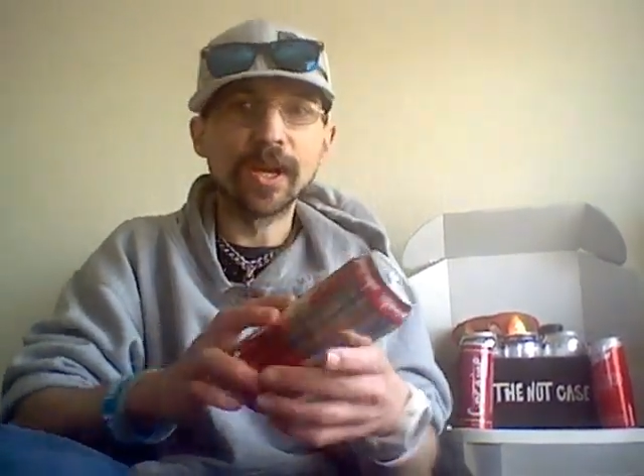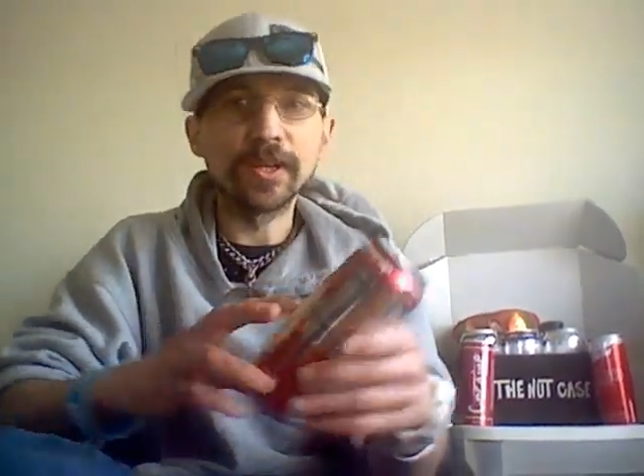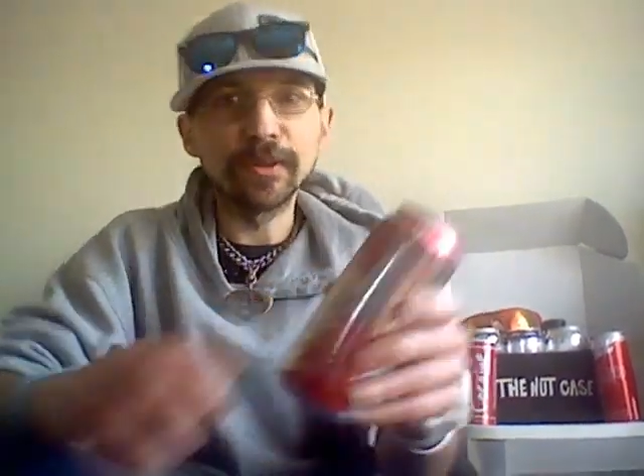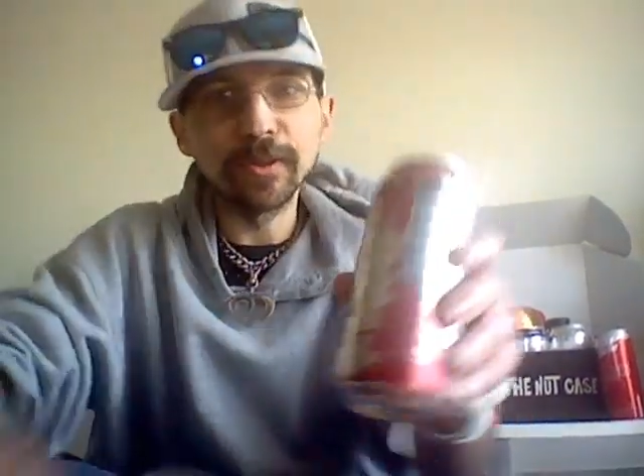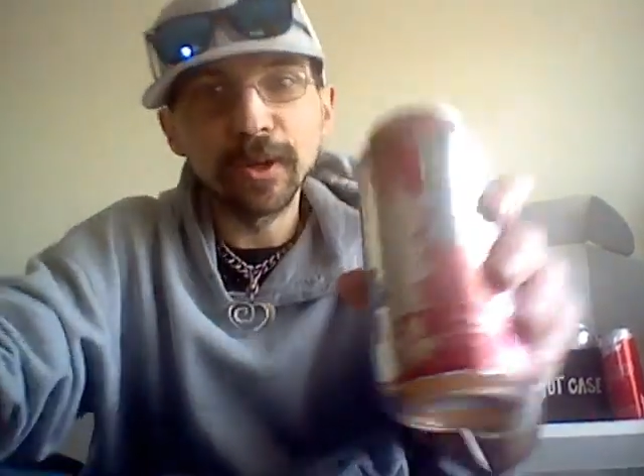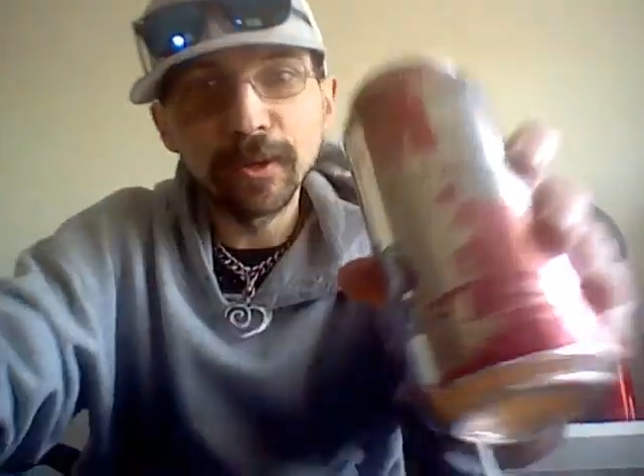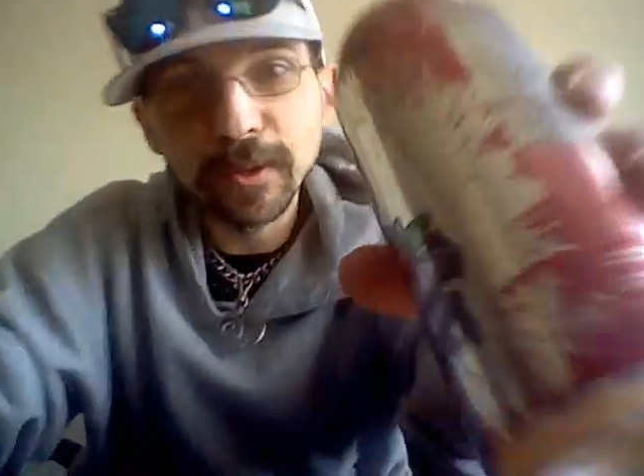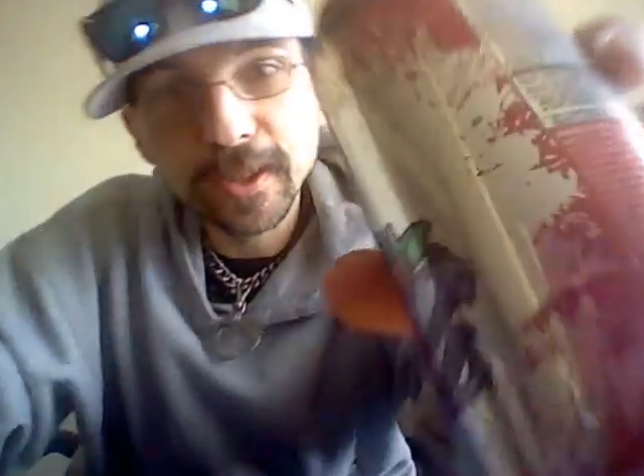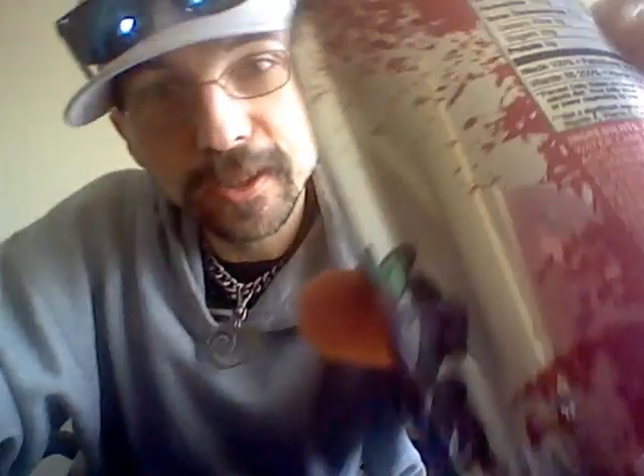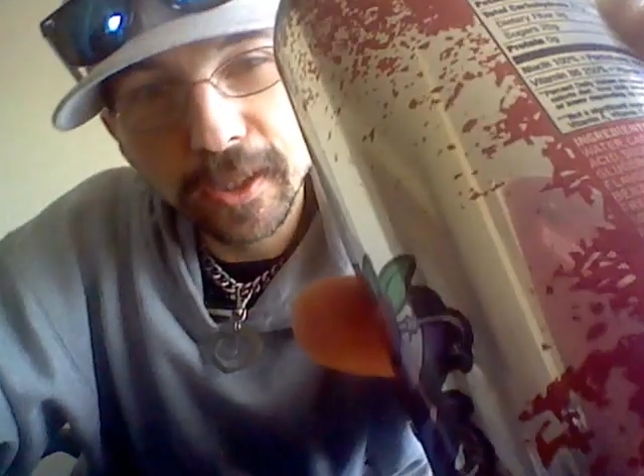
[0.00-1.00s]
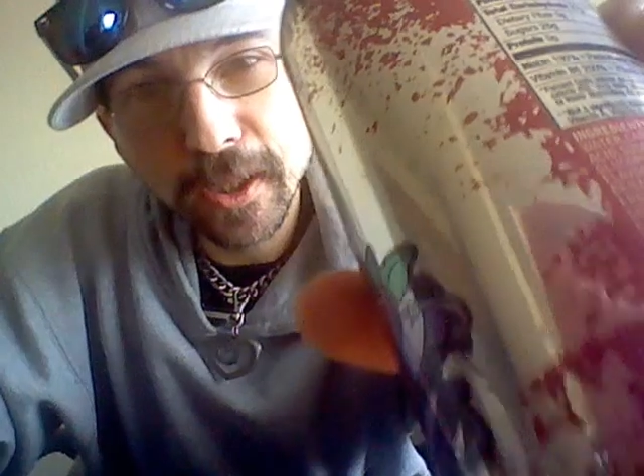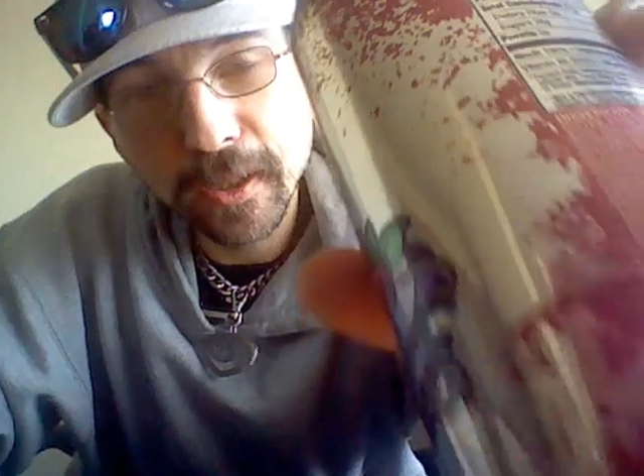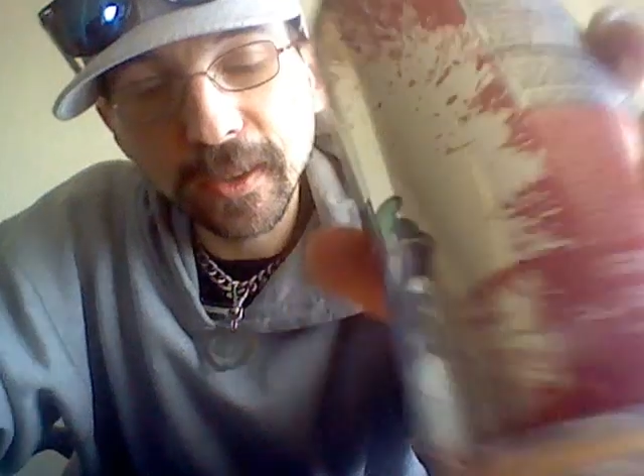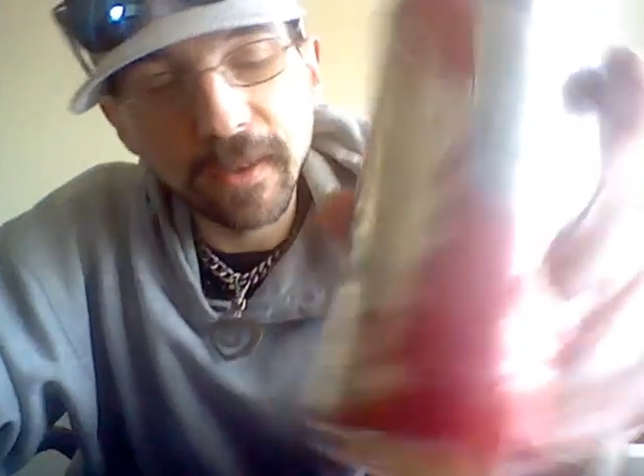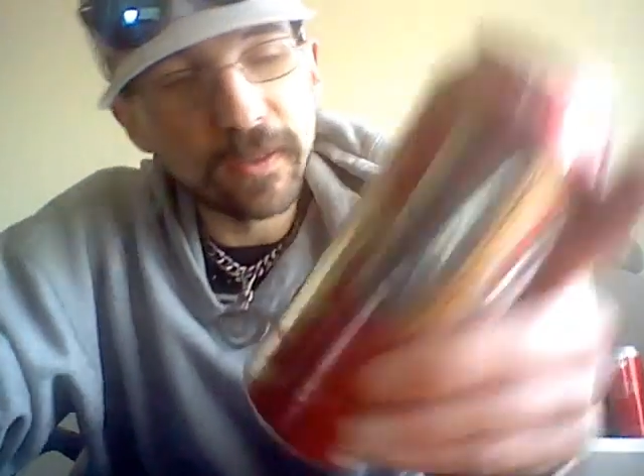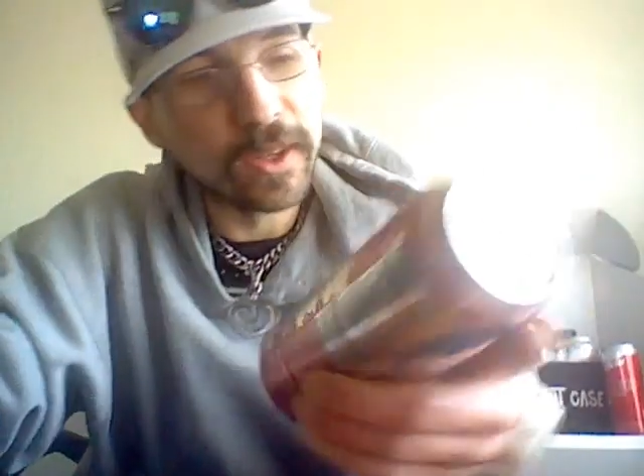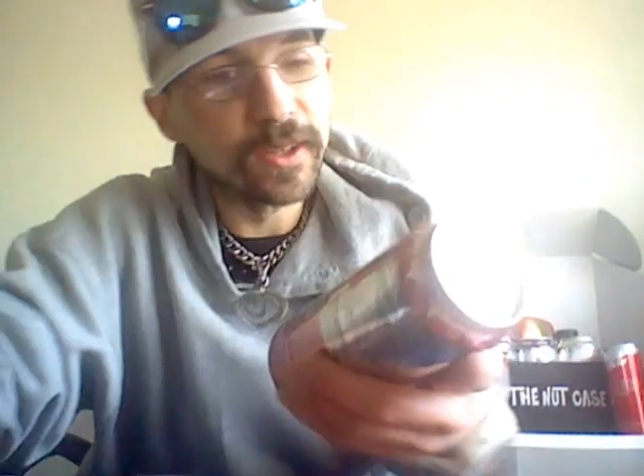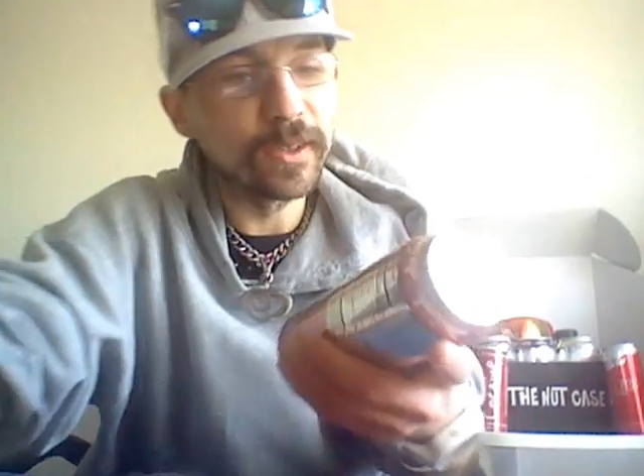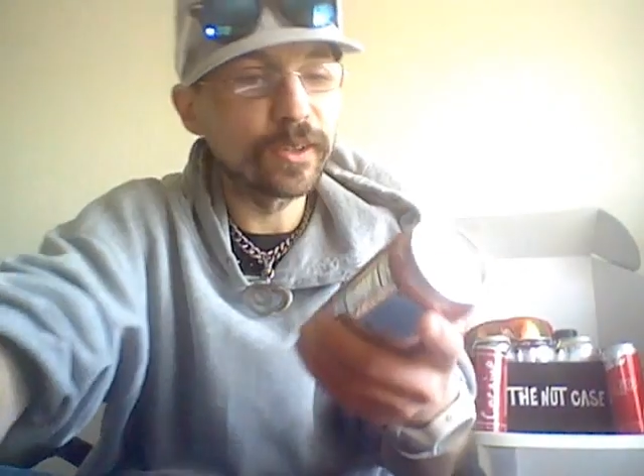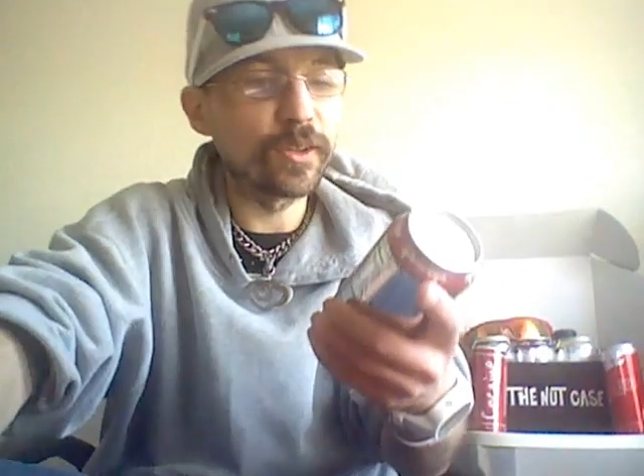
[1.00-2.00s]
I do know it does give you
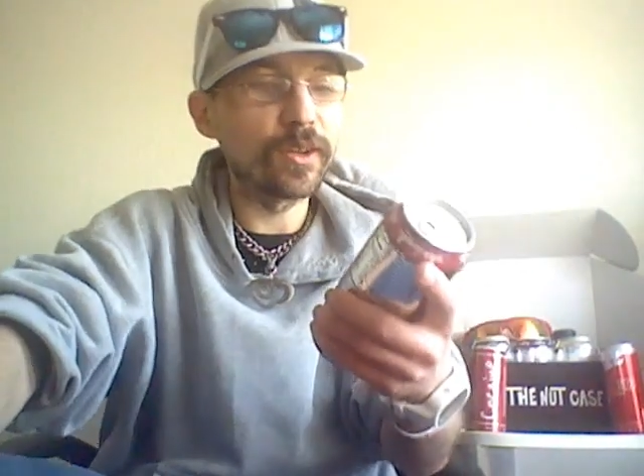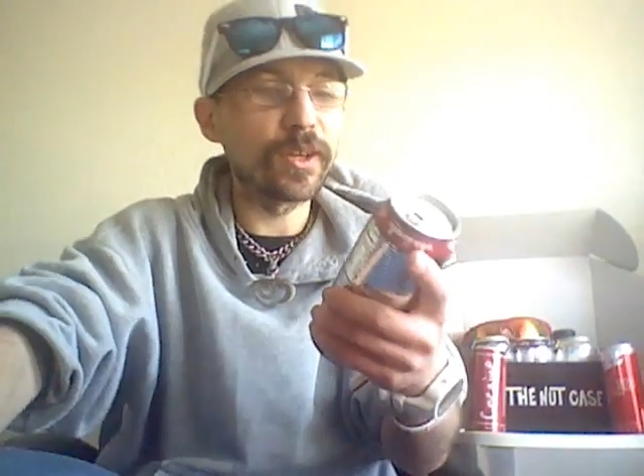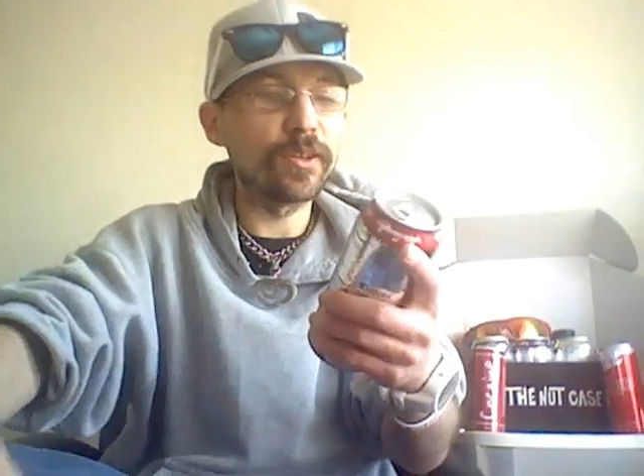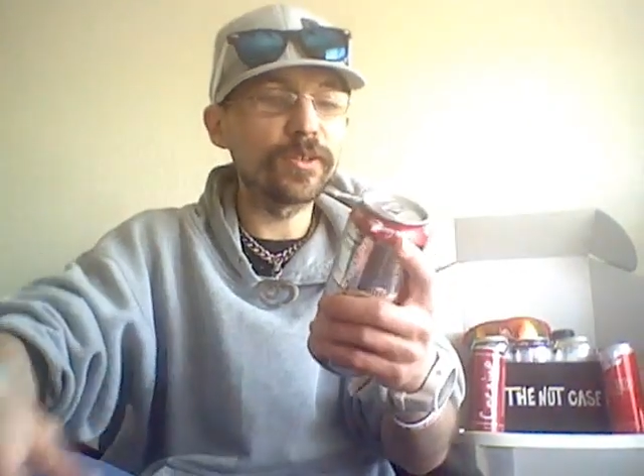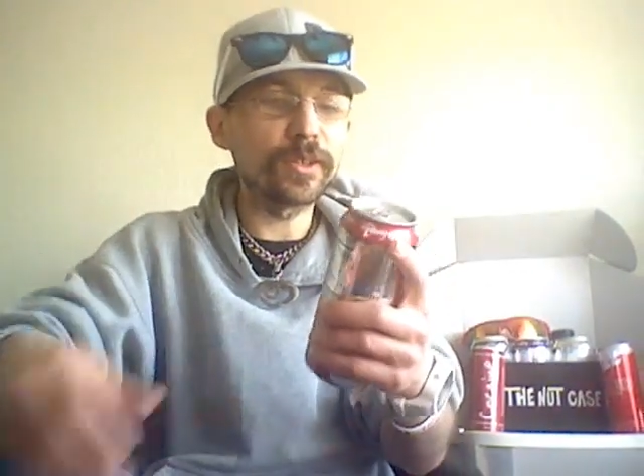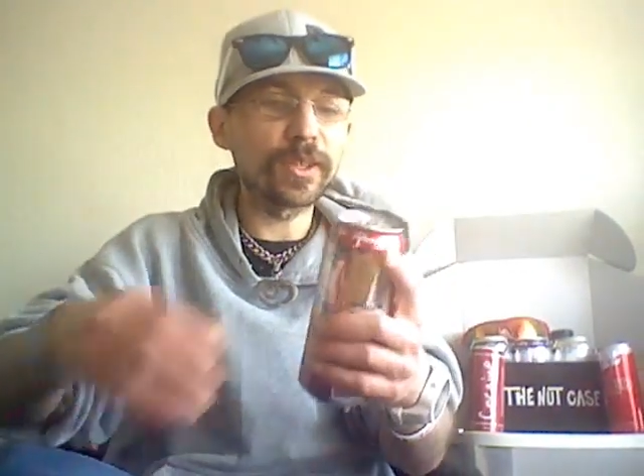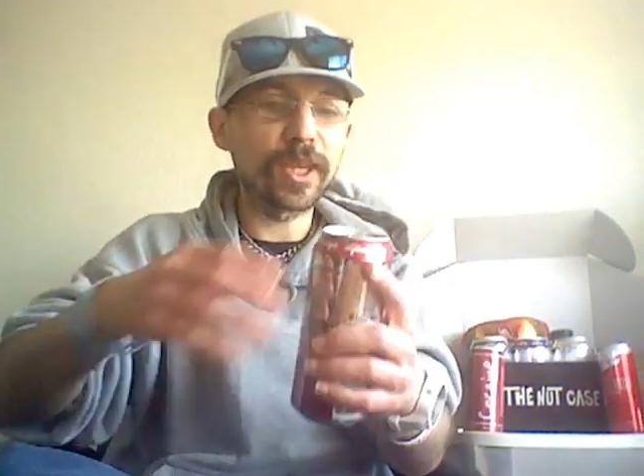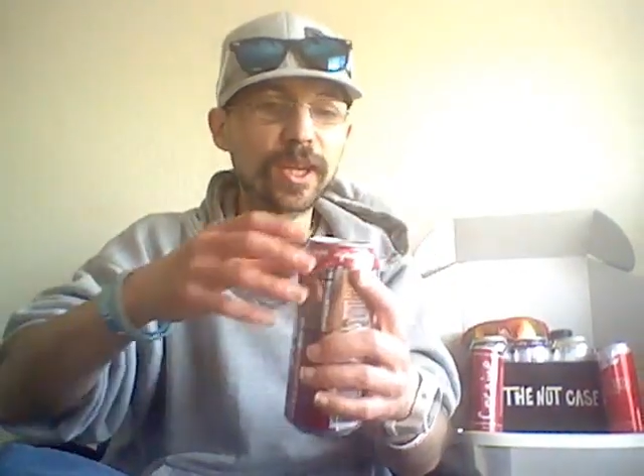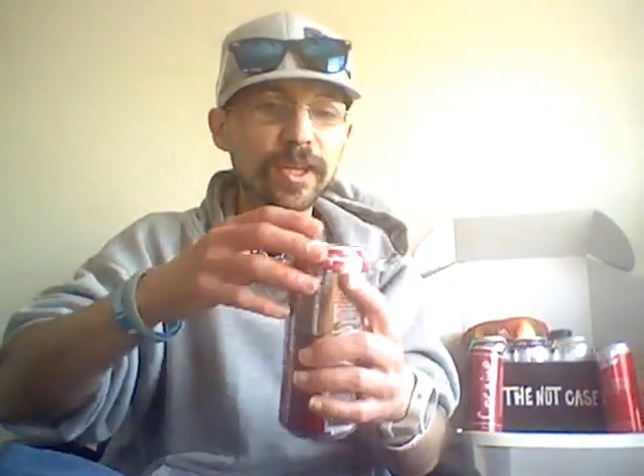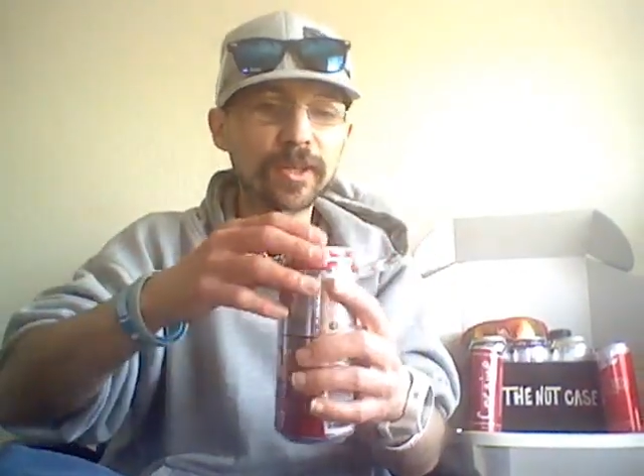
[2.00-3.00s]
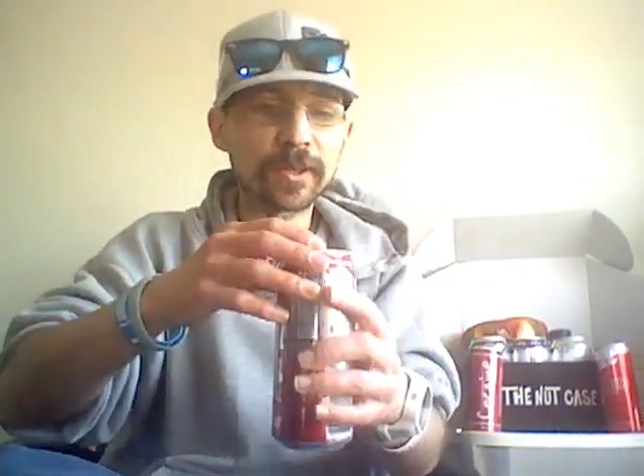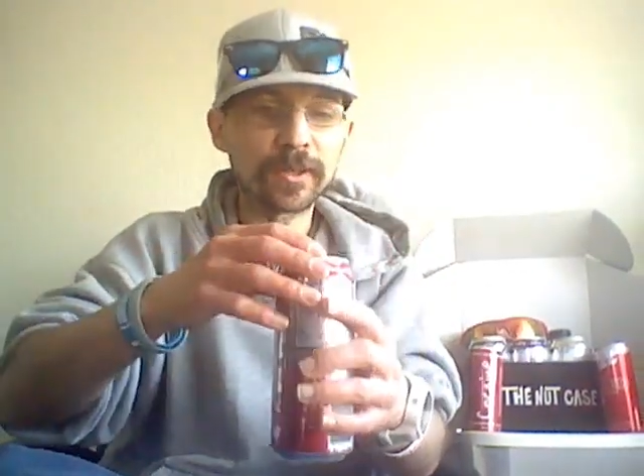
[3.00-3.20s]
a good energy kick